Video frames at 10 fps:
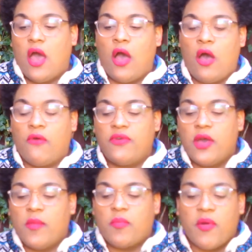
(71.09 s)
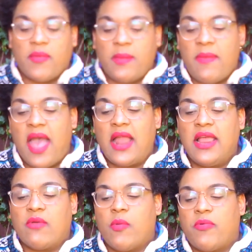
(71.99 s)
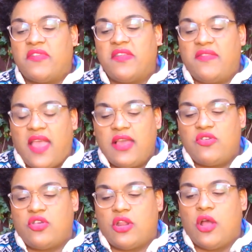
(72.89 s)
of problematic representation